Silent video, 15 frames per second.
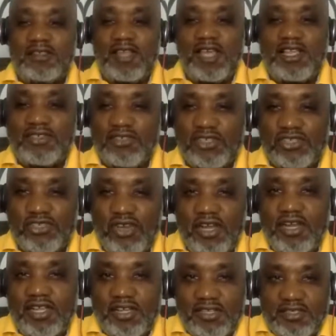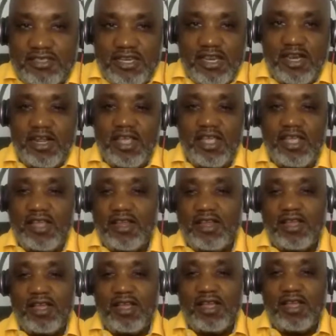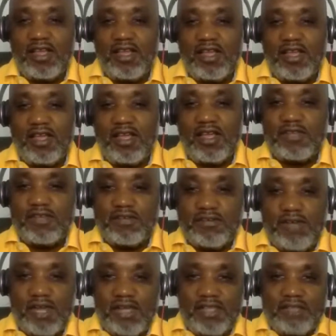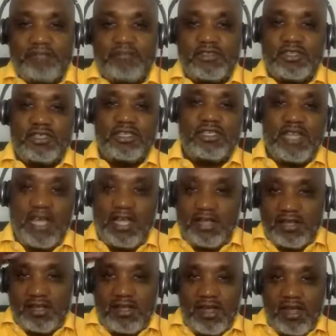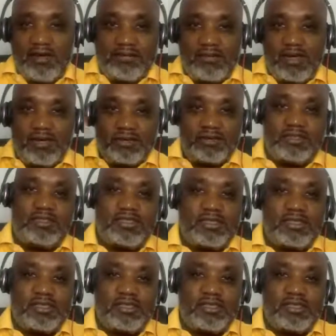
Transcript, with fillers: thanks for joining us there. And uh, everybody, good night. I'm out.